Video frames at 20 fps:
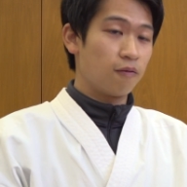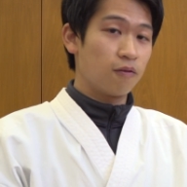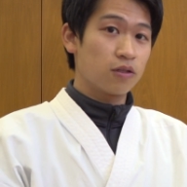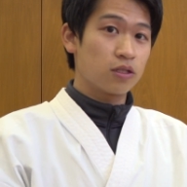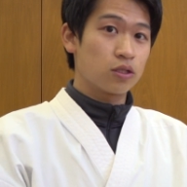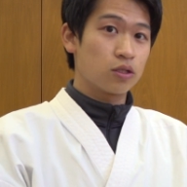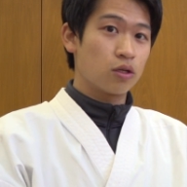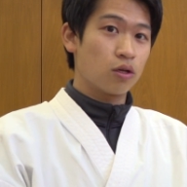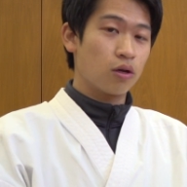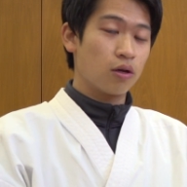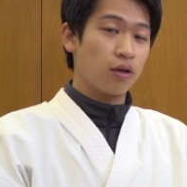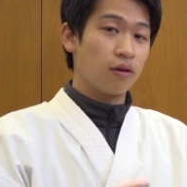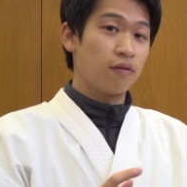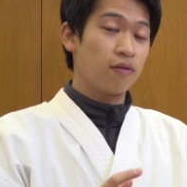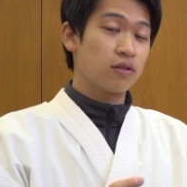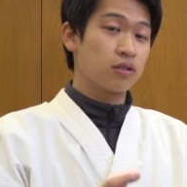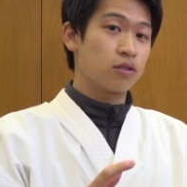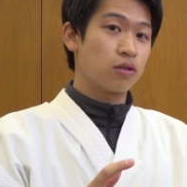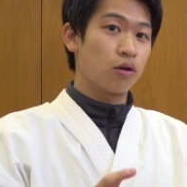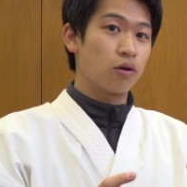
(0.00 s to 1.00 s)

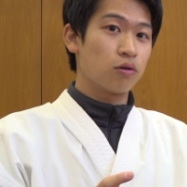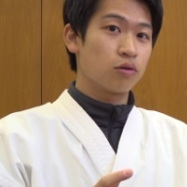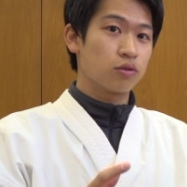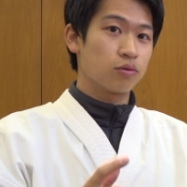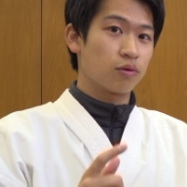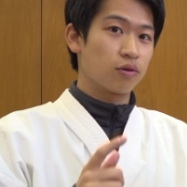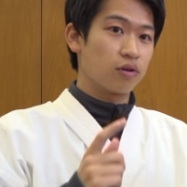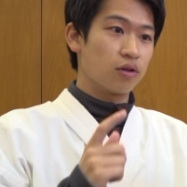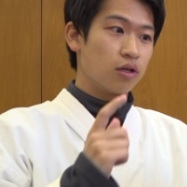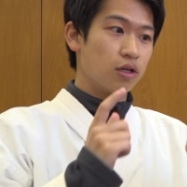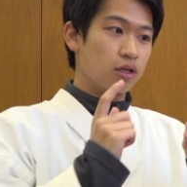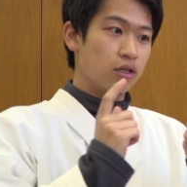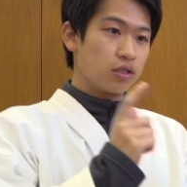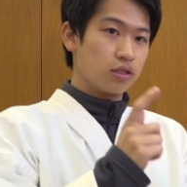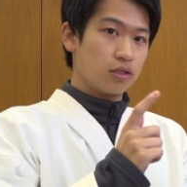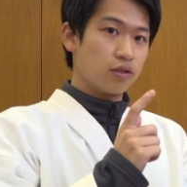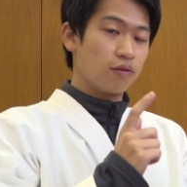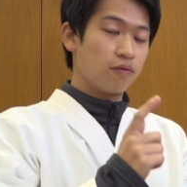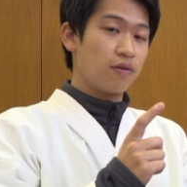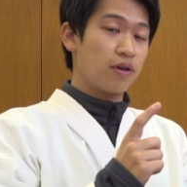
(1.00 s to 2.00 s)
his toes were
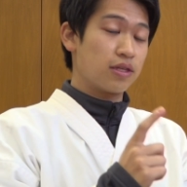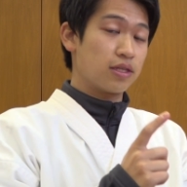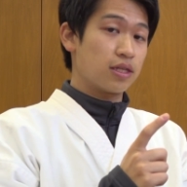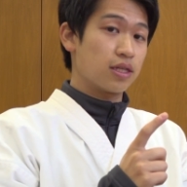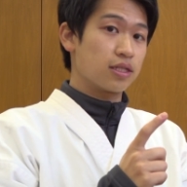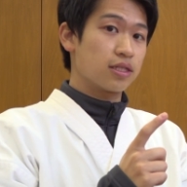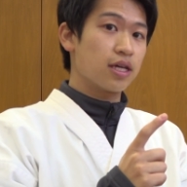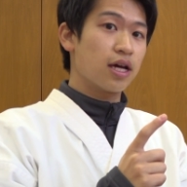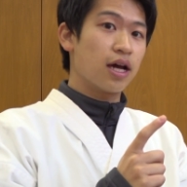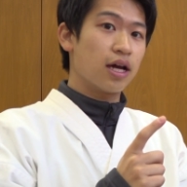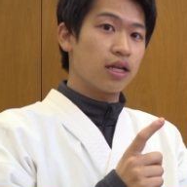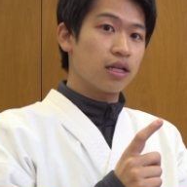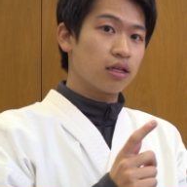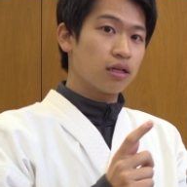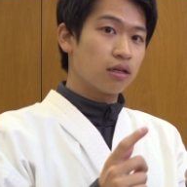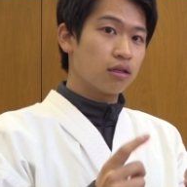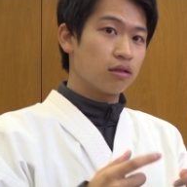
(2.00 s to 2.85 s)
still facing the side,